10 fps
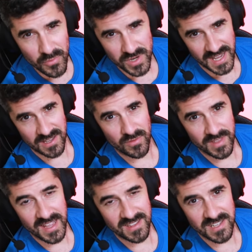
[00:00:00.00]
would handle
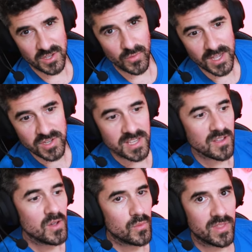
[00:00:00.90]
that situation
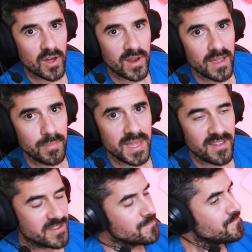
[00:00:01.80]
without ABS.